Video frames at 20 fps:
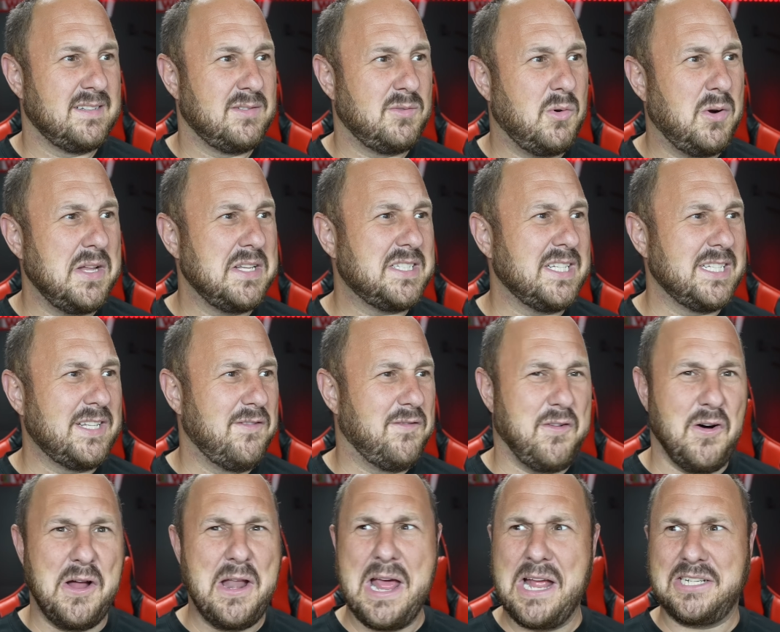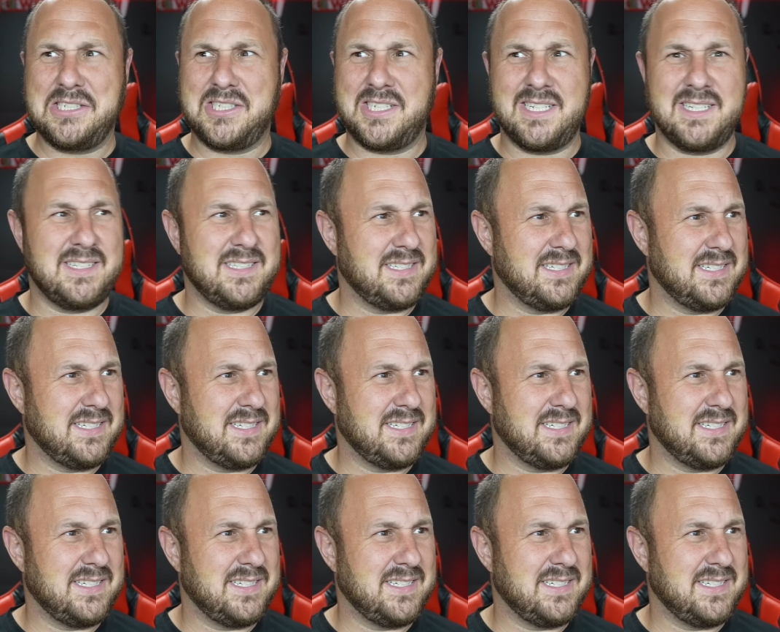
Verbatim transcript: What is this footage?